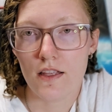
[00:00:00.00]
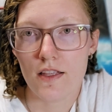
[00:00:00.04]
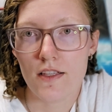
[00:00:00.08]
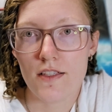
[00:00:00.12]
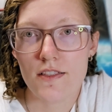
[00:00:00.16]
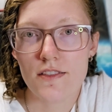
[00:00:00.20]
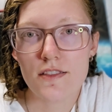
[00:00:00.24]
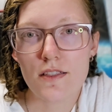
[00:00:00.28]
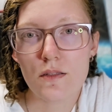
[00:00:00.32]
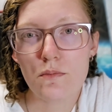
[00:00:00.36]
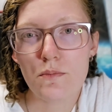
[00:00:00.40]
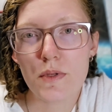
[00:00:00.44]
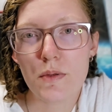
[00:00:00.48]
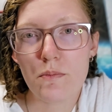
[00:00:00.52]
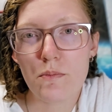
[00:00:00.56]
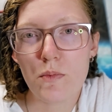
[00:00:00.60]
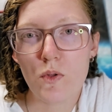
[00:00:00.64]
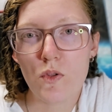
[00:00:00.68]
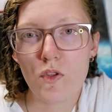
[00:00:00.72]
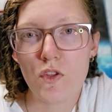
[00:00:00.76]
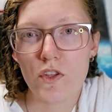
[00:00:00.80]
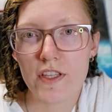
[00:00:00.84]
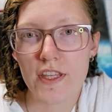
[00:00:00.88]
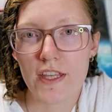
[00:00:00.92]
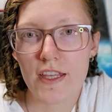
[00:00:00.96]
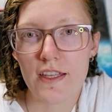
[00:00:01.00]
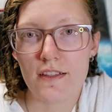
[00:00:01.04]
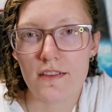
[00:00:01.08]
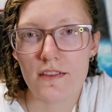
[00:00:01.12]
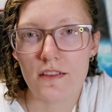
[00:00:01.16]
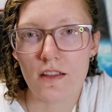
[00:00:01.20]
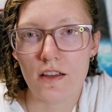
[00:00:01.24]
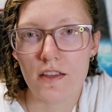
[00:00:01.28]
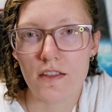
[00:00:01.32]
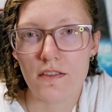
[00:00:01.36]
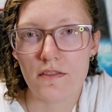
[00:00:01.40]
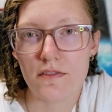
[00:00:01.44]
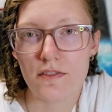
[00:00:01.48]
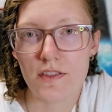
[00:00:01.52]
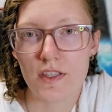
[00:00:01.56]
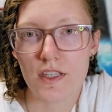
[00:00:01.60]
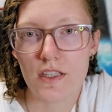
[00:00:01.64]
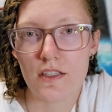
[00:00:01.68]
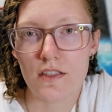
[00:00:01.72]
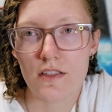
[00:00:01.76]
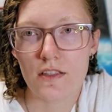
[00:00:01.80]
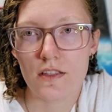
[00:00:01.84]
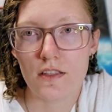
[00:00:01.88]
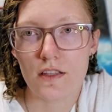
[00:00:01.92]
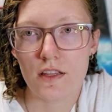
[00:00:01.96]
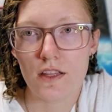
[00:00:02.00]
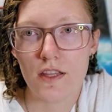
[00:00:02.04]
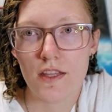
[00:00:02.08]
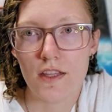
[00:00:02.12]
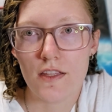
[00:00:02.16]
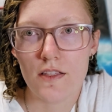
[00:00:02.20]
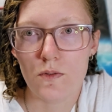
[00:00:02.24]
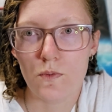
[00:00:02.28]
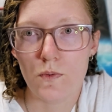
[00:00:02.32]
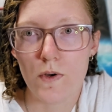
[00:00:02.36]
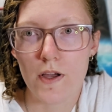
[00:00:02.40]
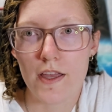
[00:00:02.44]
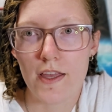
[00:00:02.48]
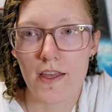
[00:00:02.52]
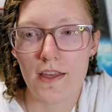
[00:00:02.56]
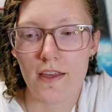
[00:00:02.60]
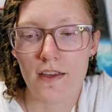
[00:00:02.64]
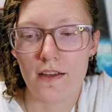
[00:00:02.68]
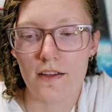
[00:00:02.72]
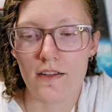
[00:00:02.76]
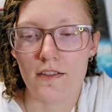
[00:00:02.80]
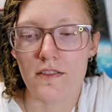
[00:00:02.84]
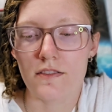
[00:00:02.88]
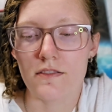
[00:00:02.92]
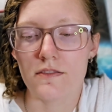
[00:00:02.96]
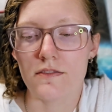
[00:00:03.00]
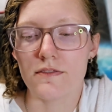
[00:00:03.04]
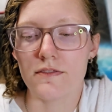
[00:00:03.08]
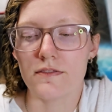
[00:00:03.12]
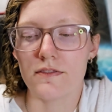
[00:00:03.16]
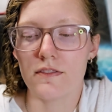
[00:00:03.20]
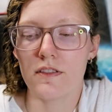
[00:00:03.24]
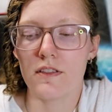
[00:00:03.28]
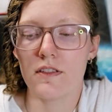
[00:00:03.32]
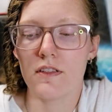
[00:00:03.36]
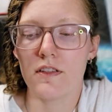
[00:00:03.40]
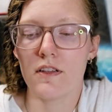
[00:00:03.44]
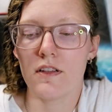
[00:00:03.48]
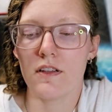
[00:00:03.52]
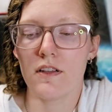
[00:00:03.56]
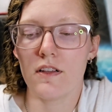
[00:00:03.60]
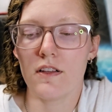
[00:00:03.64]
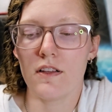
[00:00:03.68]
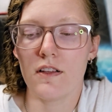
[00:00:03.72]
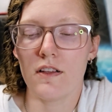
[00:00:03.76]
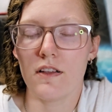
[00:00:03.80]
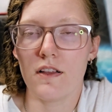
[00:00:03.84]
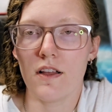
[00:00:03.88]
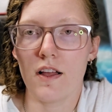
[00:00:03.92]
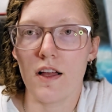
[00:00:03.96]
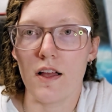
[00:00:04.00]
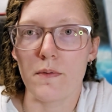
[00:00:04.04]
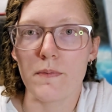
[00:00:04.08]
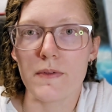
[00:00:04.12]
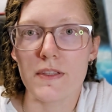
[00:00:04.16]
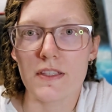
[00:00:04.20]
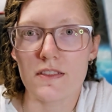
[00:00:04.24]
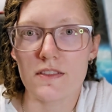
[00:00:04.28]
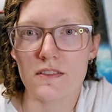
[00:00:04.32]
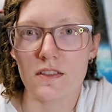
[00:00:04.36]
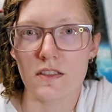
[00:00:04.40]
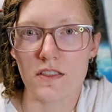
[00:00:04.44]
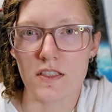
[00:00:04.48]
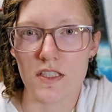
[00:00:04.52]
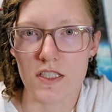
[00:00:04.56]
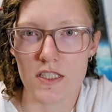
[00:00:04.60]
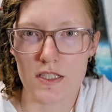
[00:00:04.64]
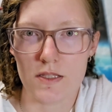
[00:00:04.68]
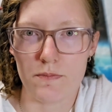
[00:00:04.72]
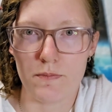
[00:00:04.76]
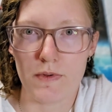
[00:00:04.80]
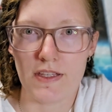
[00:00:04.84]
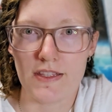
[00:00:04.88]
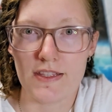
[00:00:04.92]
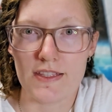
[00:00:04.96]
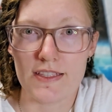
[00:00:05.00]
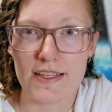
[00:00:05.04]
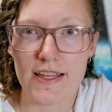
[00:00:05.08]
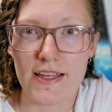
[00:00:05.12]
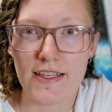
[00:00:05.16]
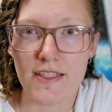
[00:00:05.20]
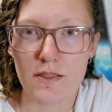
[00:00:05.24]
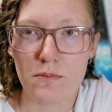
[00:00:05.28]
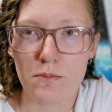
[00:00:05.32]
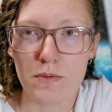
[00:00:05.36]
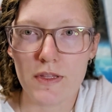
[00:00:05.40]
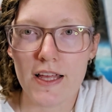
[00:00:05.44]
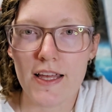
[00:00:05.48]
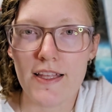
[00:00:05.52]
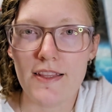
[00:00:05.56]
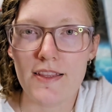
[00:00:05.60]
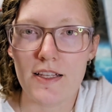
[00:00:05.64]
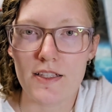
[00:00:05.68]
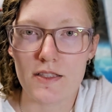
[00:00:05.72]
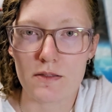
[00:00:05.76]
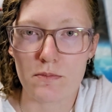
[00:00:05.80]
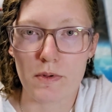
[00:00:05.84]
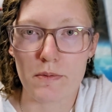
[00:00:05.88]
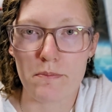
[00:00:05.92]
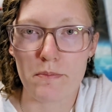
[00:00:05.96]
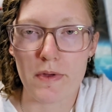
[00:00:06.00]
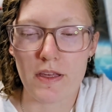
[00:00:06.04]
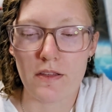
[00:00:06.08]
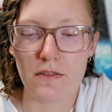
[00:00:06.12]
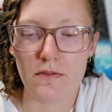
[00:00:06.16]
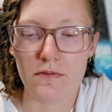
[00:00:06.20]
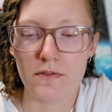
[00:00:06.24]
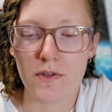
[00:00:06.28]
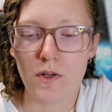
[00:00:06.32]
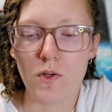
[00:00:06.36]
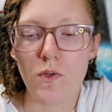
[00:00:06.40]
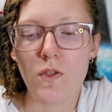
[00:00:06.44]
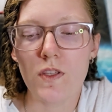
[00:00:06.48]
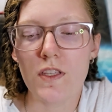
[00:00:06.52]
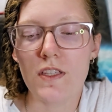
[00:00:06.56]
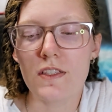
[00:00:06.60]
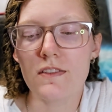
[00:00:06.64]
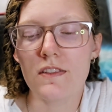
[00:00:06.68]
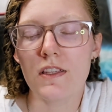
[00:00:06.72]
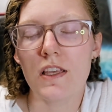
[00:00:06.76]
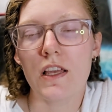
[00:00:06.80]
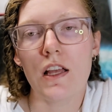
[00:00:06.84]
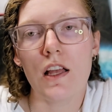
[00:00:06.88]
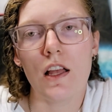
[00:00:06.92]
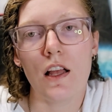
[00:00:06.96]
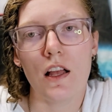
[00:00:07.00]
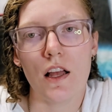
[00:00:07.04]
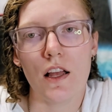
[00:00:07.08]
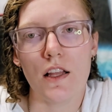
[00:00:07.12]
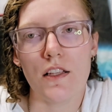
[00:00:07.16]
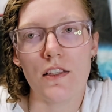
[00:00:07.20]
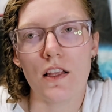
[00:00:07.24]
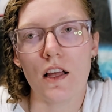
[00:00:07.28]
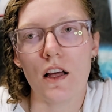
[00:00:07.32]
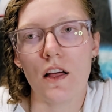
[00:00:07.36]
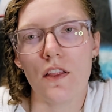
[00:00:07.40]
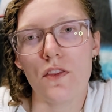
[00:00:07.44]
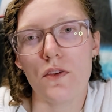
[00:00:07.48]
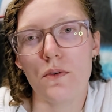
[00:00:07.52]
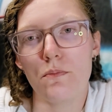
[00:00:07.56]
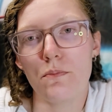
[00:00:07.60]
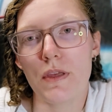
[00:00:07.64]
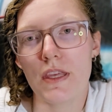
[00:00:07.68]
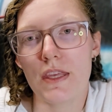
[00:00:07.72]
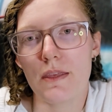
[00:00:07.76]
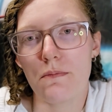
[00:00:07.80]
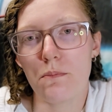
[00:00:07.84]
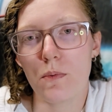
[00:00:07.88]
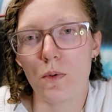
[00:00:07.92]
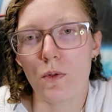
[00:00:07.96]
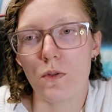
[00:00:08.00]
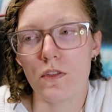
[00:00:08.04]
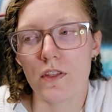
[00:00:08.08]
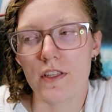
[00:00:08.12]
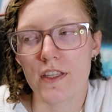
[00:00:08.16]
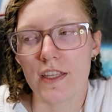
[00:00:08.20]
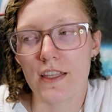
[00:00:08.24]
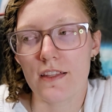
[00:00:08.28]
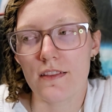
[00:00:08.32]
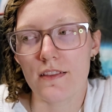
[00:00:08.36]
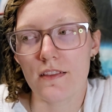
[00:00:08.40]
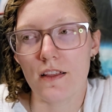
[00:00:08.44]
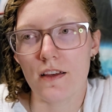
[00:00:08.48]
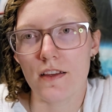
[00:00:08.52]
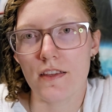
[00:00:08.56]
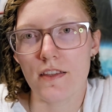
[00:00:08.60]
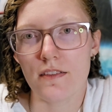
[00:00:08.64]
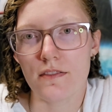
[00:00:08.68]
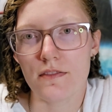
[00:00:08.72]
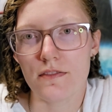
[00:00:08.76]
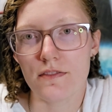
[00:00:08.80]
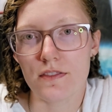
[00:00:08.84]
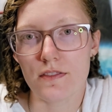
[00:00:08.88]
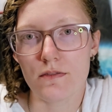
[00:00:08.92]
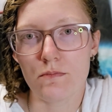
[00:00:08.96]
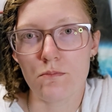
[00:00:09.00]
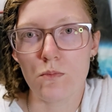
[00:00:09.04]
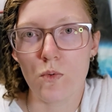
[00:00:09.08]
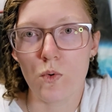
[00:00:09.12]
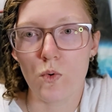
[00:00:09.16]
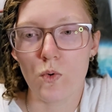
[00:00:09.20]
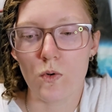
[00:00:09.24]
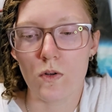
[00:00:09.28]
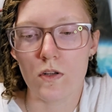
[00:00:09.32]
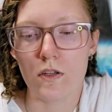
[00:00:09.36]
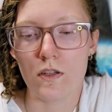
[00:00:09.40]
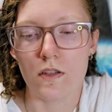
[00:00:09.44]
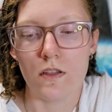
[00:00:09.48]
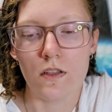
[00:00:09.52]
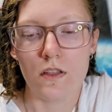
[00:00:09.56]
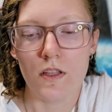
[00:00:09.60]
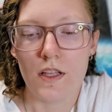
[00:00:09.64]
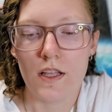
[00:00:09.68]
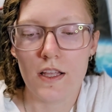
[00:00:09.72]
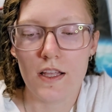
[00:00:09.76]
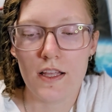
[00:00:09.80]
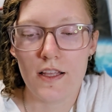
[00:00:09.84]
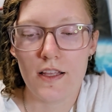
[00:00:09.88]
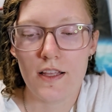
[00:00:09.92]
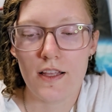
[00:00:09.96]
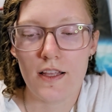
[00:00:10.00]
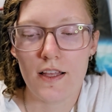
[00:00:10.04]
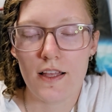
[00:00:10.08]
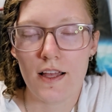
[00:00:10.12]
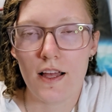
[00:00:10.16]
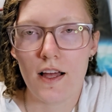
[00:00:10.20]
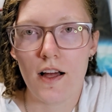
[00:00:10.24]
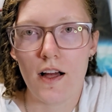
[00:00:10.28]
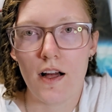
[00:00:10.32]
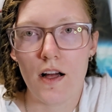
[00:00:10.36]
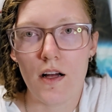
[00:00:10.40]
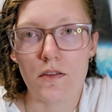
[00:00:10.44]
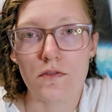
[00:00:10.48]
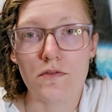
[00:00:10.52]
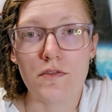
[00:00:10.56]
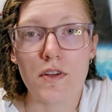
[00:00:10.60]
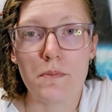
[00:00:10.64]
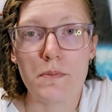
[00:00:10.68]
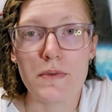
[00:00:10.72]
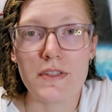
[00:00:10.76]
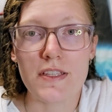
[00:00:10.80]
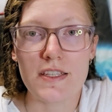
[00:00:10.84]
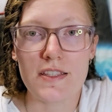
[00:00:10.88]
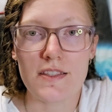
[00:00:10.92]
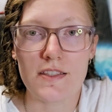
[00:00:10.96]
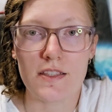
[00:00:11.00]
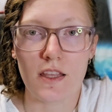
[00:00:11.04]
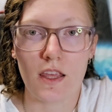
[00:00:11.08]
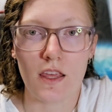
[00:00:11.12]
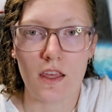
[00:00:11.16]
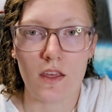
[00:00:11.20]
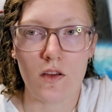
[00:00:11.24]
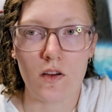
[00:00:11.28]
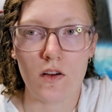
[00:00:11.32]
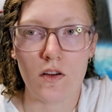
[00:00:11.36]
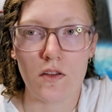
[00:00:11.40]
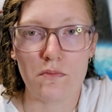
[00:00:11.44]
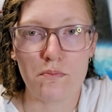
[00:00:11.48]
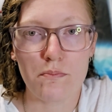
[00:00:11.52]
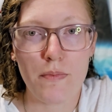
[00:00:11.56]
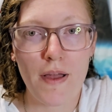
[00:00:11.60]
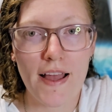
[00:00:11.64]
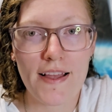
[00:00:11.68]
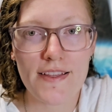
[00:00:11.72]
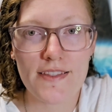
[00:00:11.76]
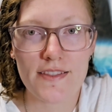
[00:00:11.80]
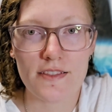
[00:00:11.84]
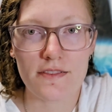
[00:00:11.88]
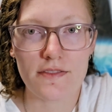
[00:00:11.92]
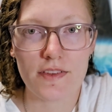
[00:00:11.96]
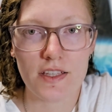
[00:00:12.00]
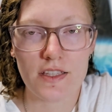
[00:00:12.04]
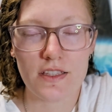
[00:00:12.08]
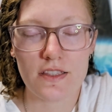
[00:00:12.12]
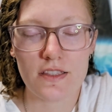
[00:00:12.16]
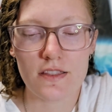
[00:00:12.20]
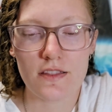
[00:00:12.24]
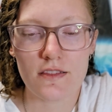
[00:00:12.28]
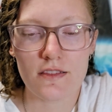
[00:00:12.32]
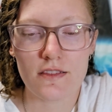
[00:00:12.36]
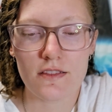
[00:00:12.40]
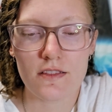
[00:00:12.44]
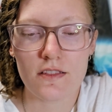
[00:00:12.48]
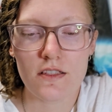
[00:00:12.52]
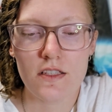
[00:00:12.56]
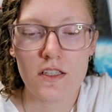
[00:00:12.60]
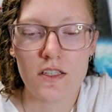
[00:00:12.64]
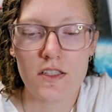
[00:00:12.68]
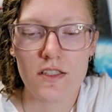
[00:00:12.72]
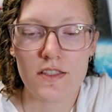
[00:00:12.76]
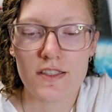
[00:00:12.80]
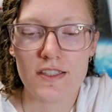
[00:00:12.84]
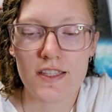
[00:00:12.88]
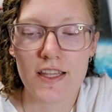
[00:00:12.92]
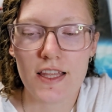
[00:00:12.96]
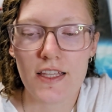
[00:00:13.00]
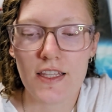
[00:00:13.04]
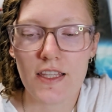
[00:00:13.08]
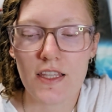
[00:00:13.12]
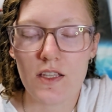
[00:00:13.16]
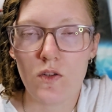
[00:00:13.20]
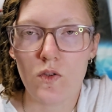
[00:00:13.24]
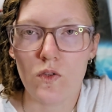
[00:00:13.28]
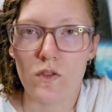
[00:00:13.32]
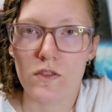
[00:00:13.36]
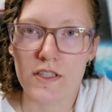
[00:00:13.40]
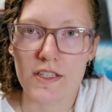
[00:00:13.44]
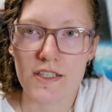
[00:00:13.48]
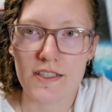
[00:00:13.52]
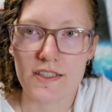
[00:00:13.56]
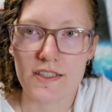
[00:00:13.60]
Some people look at life in a way of, I'm excited to make the next plan, that's my main focus, and other people look at life more reminiscing on past events. So that can all